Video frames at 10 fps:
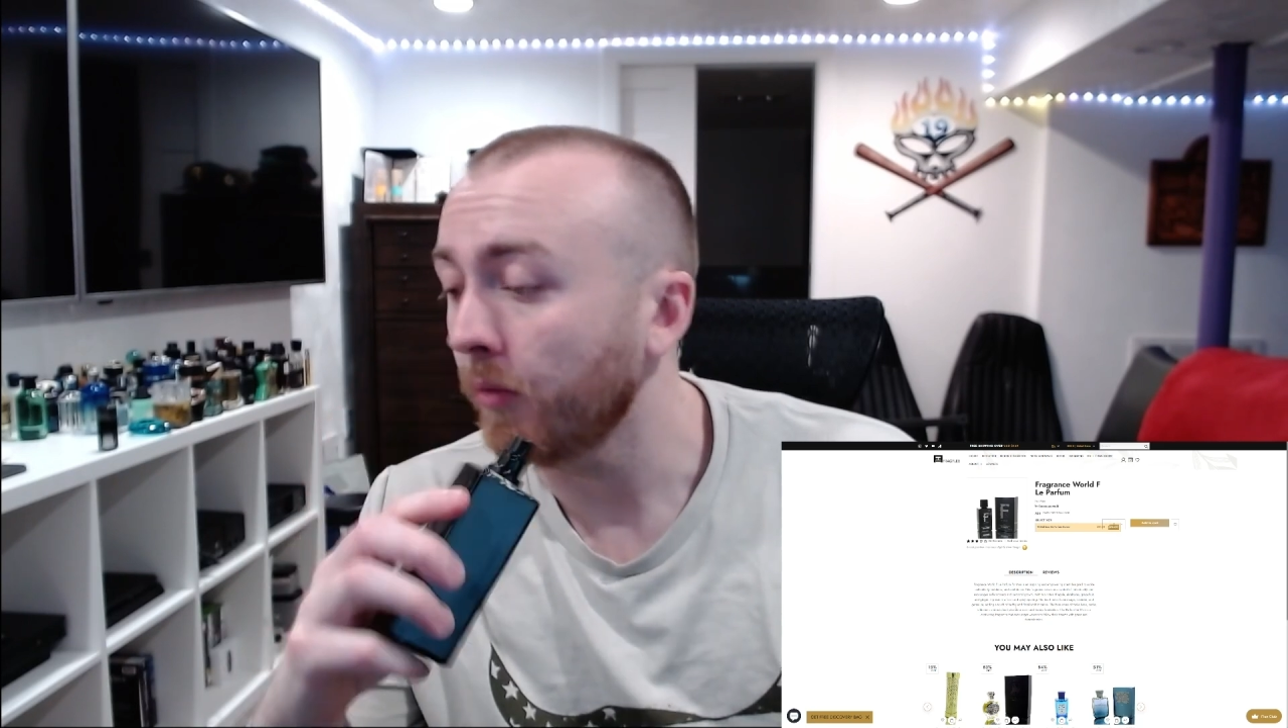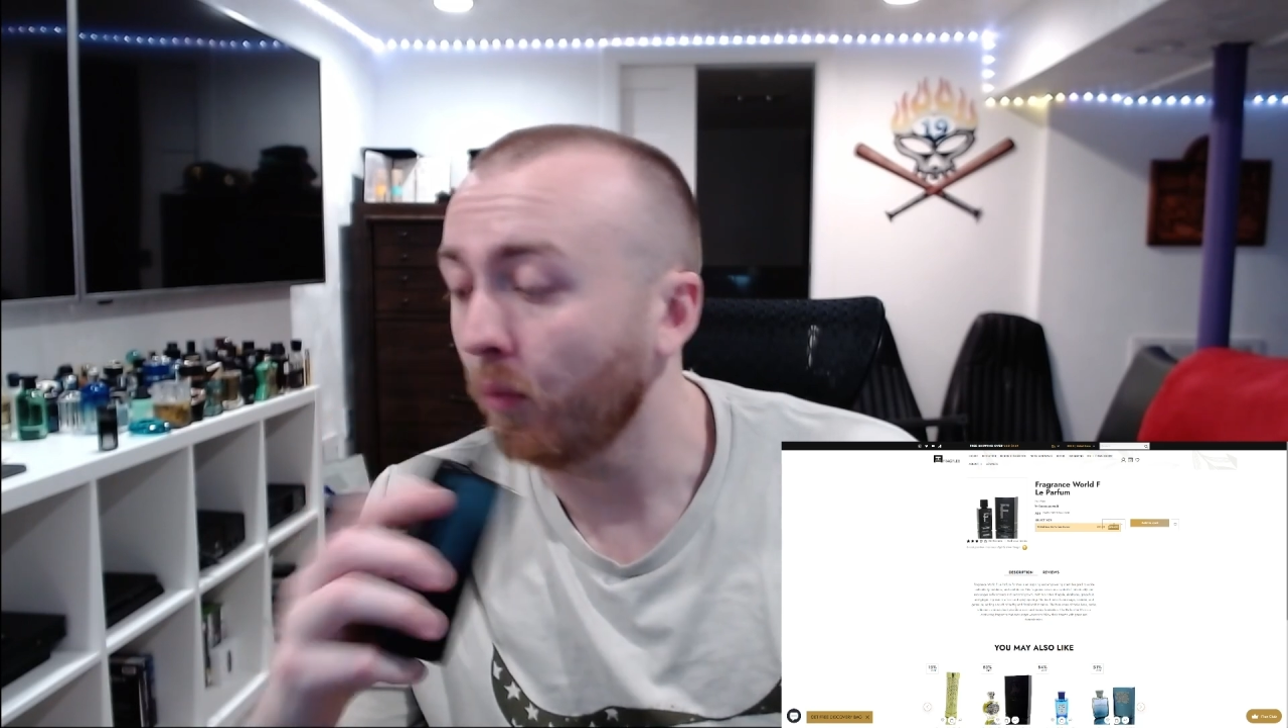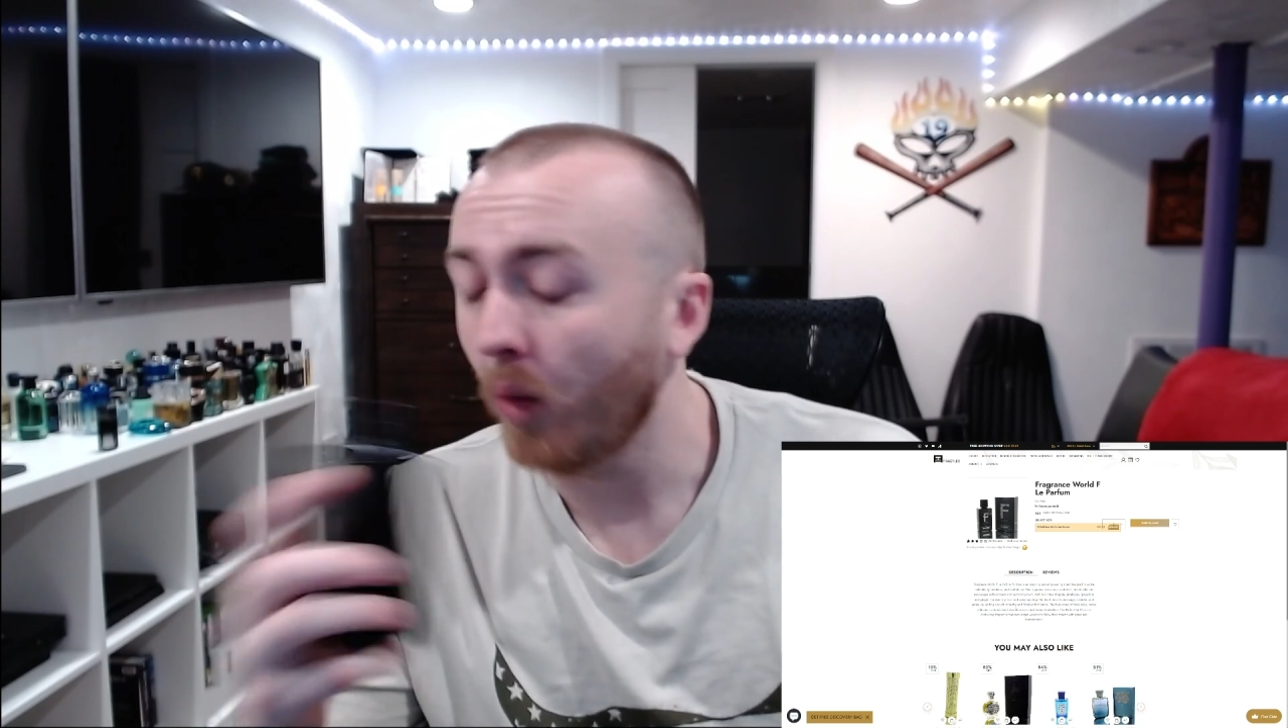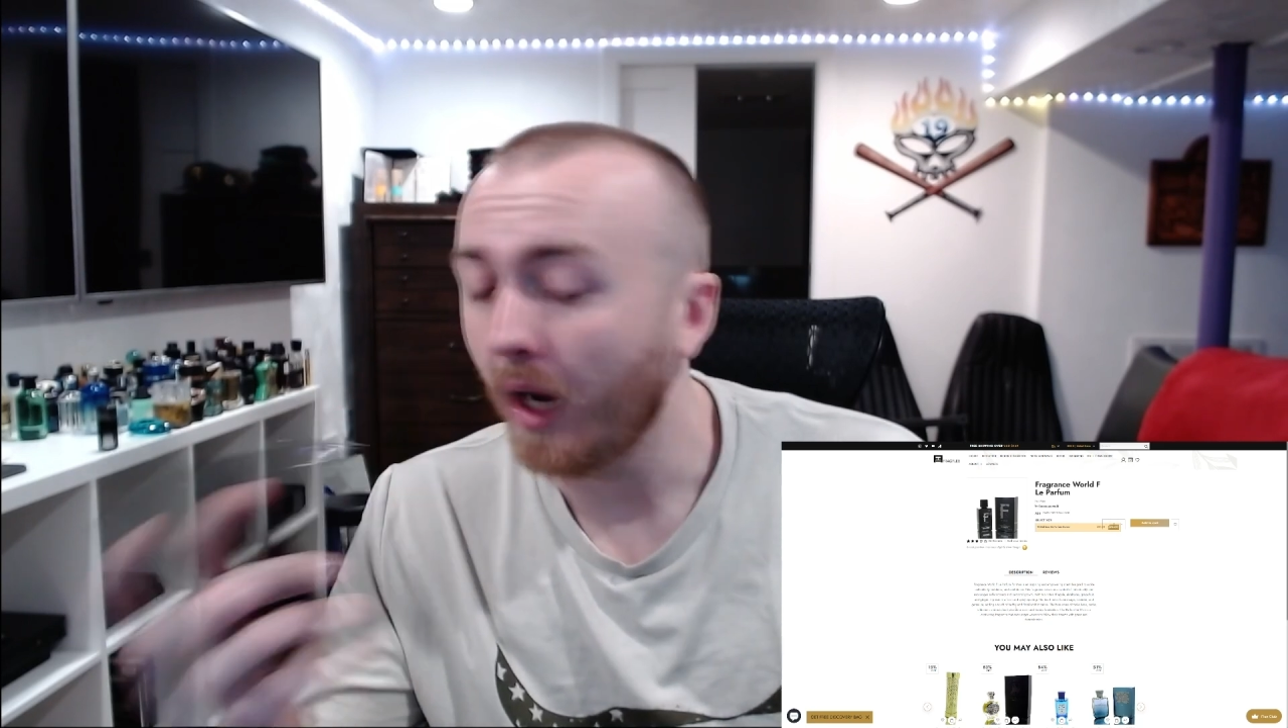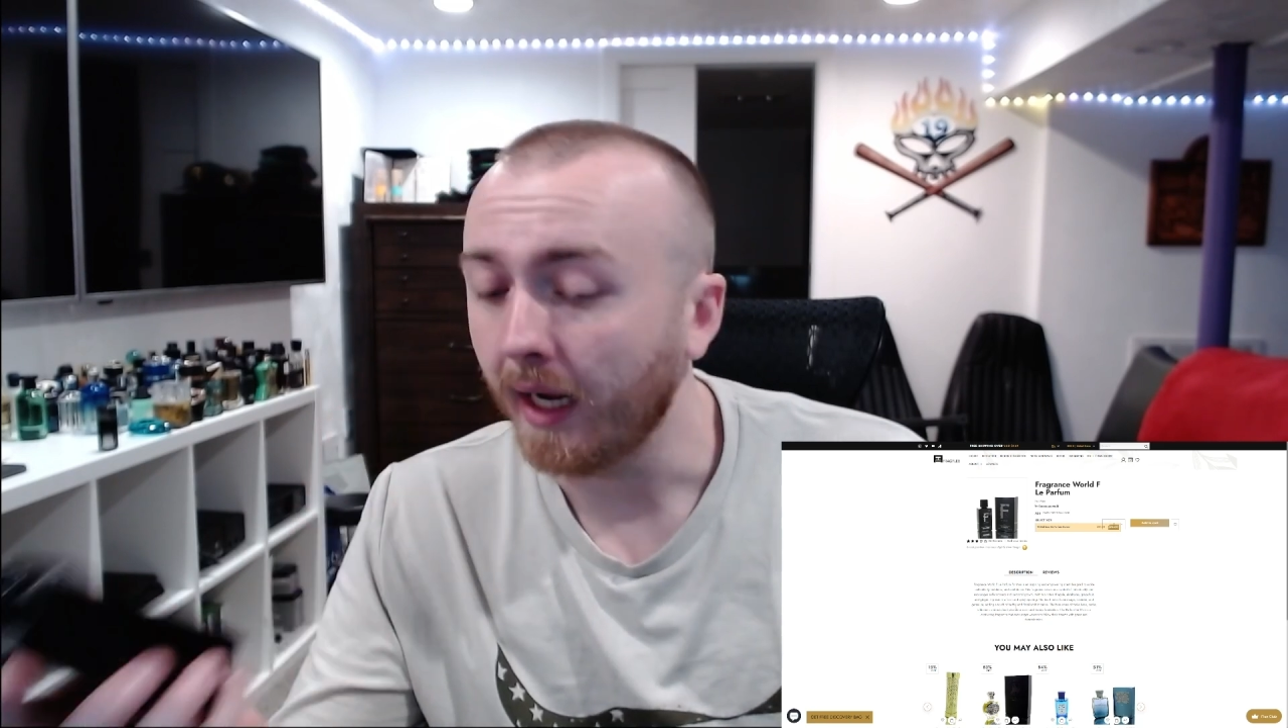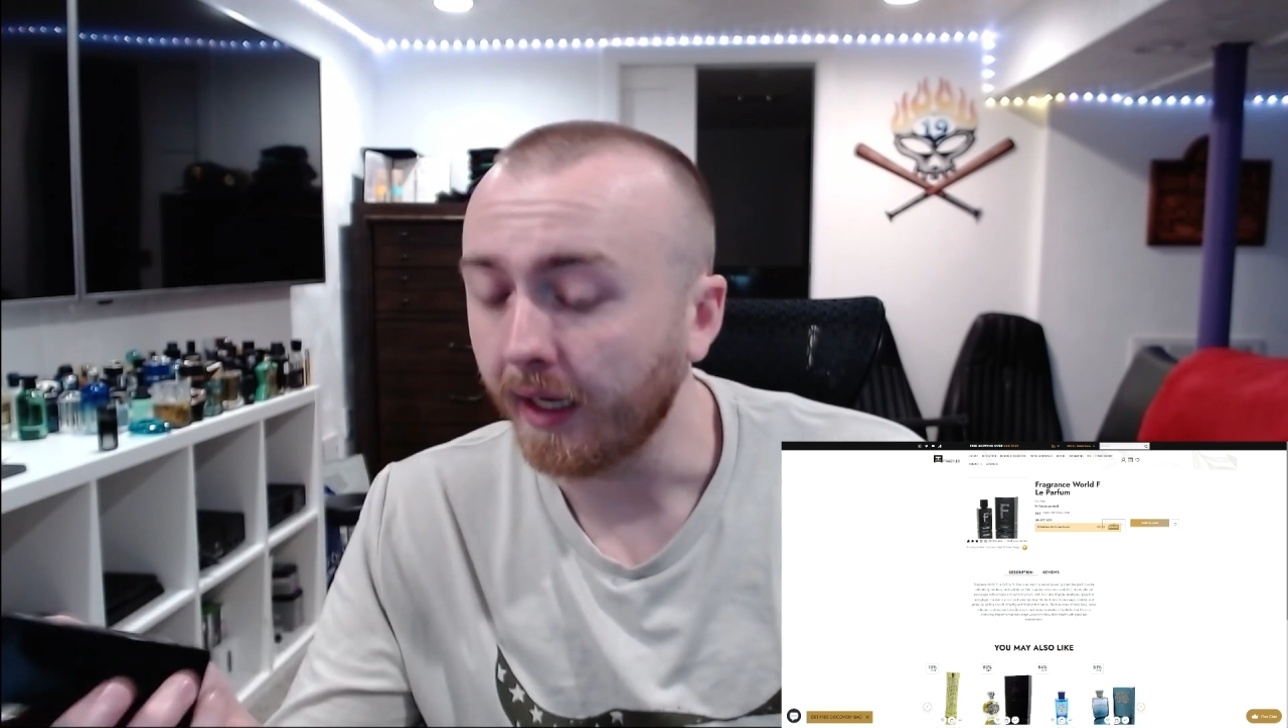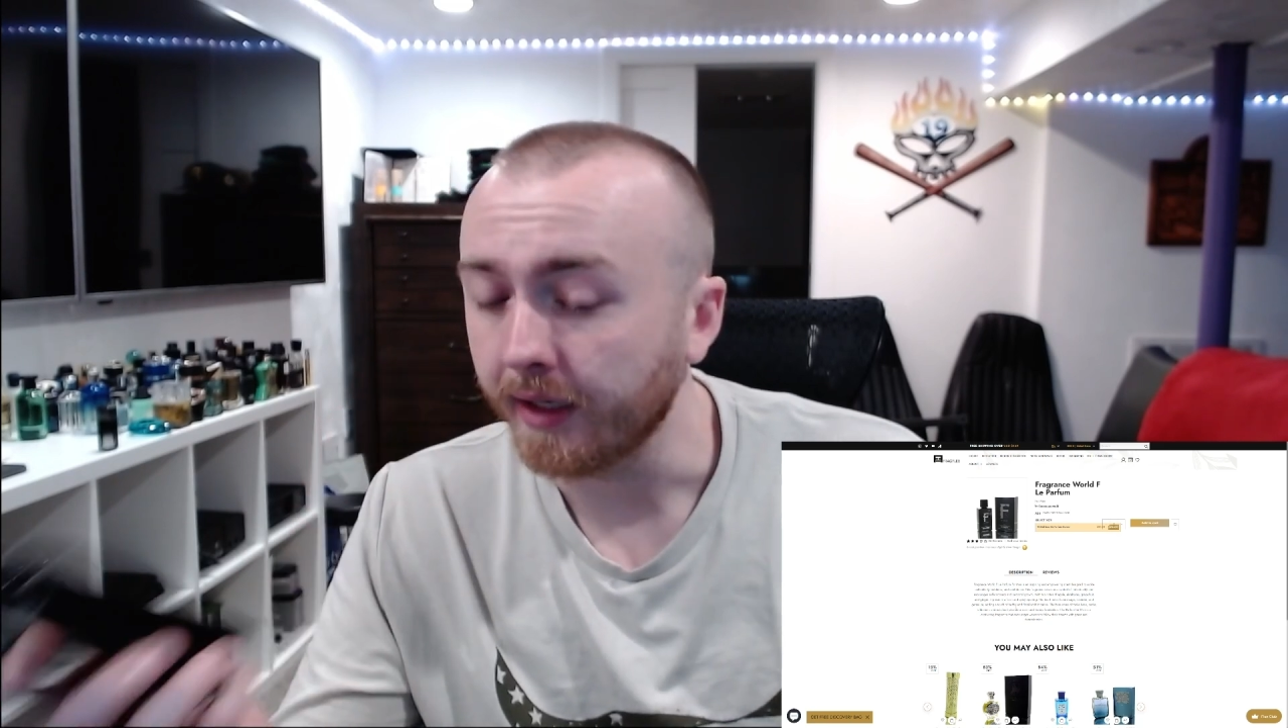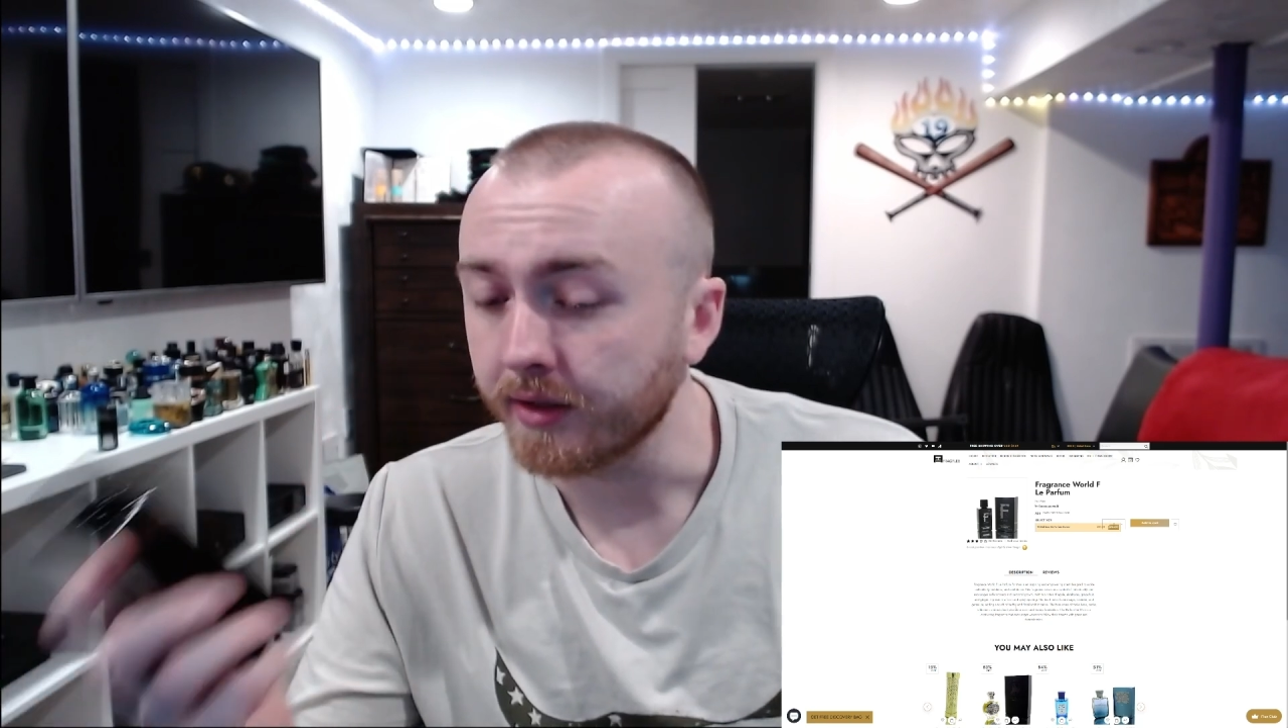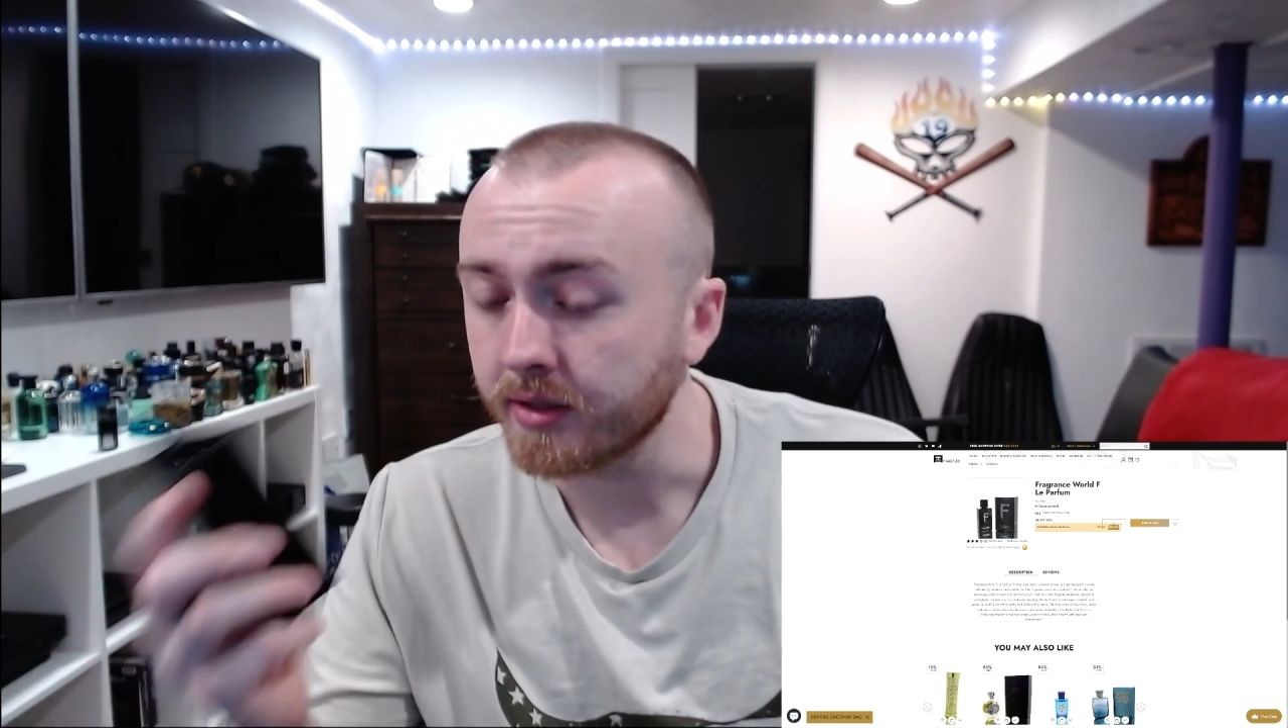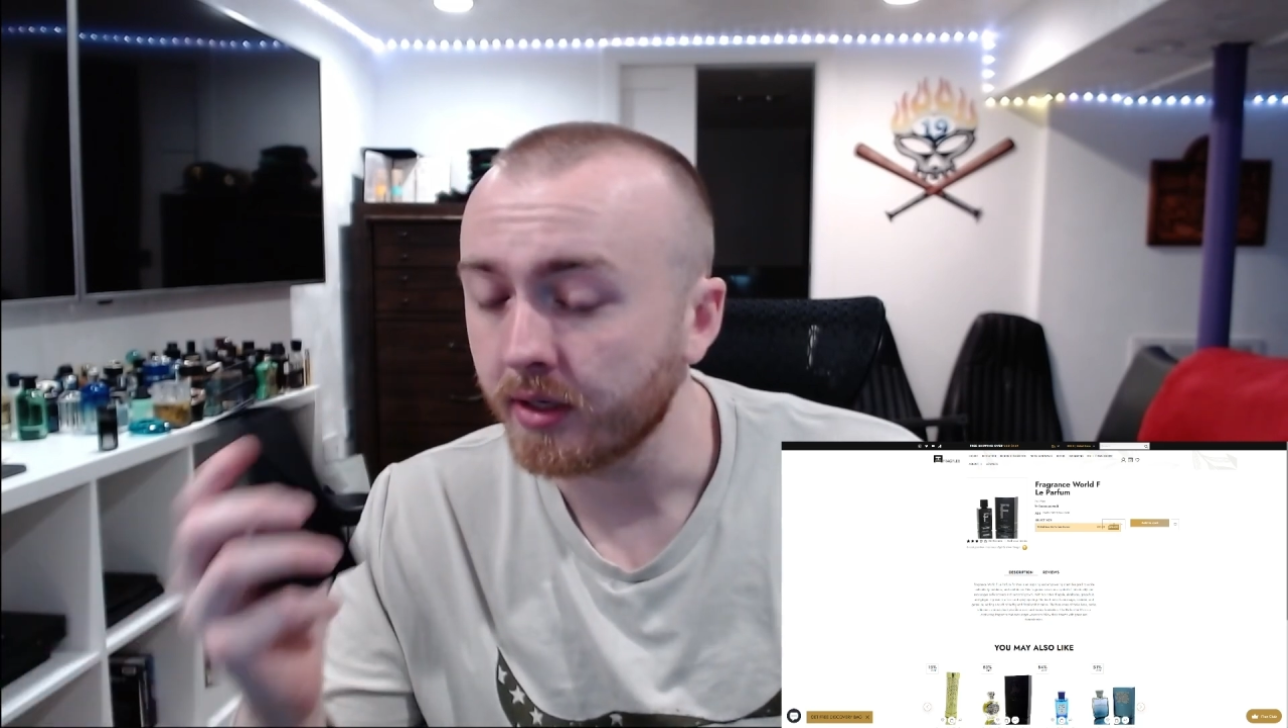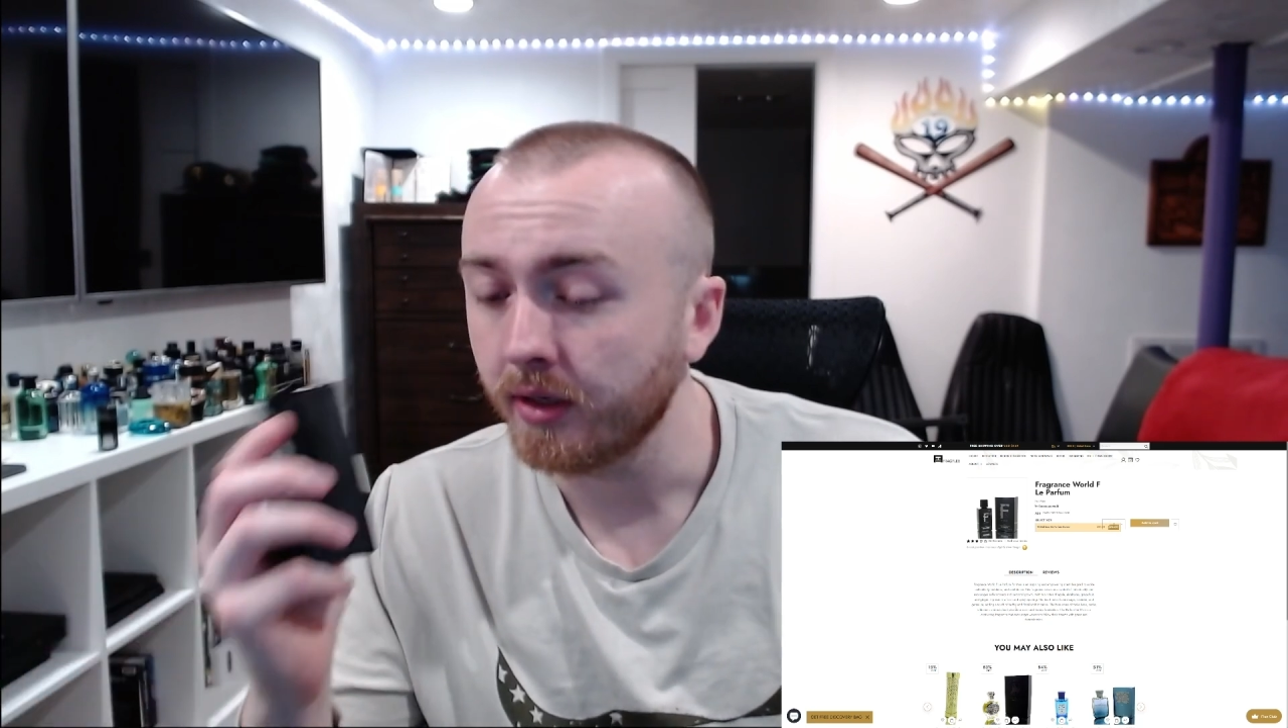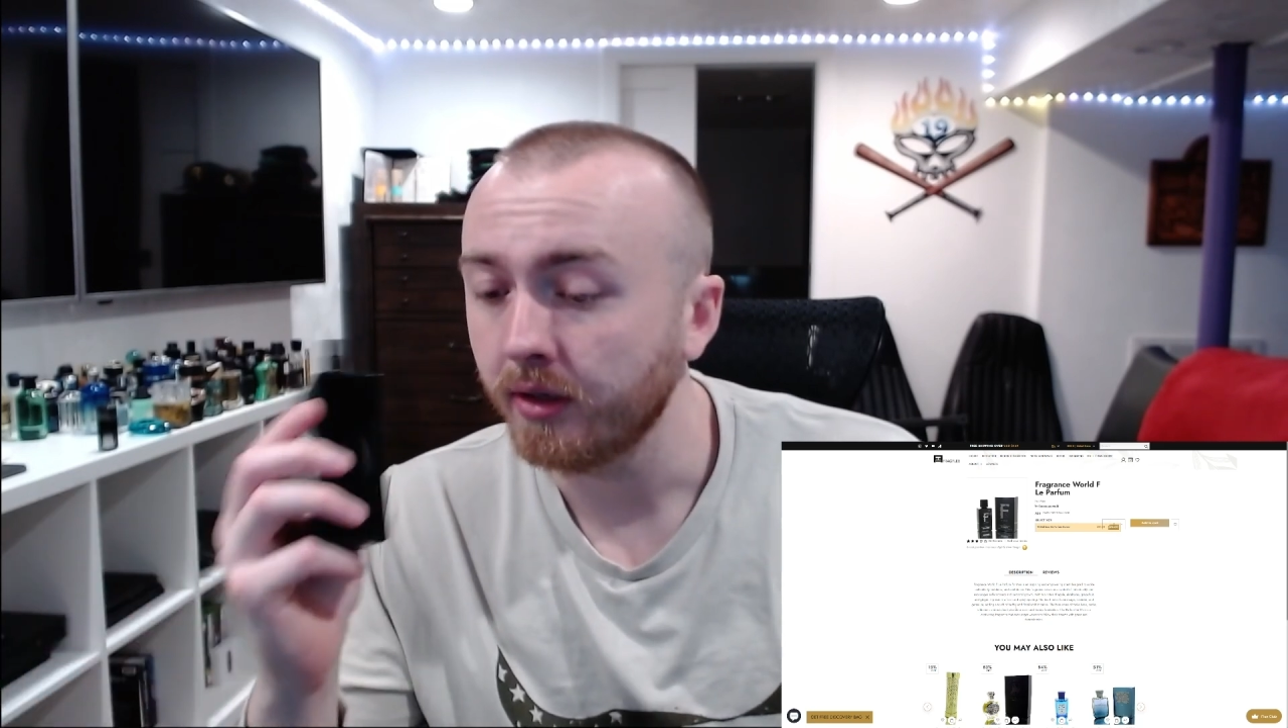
Wise,